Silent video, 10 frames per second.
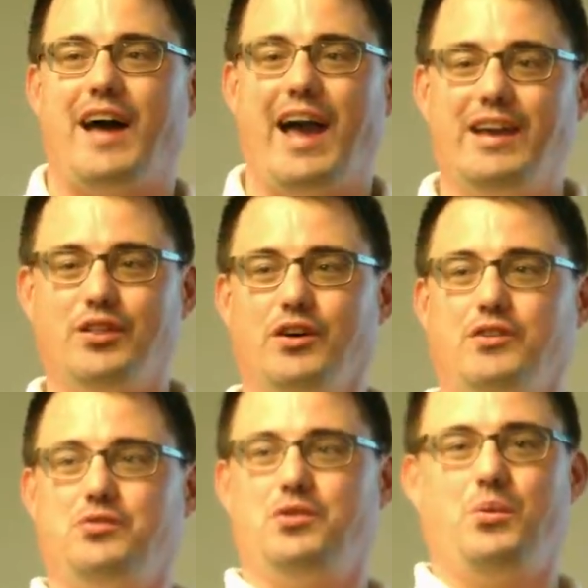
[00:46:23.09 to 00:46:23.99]
I can look
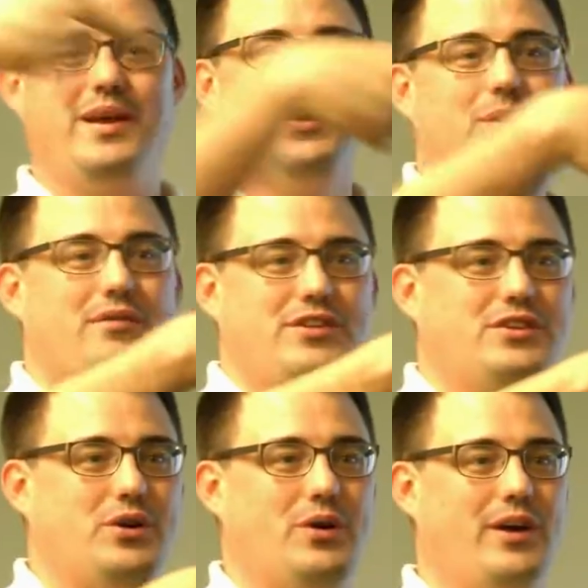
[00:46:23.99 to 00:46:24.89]
through the window of the
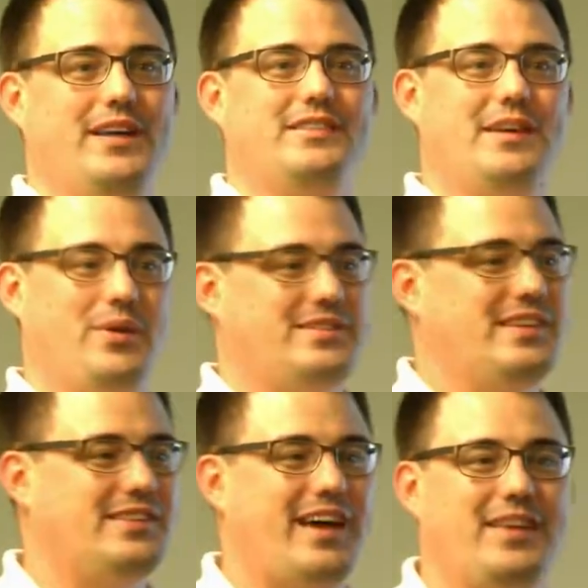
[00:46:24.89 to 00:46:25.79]
door and see what's
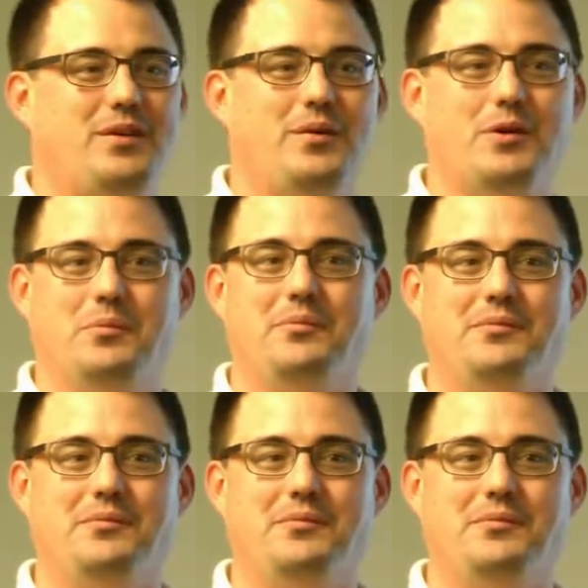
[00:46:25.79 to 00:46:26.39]
inside the room.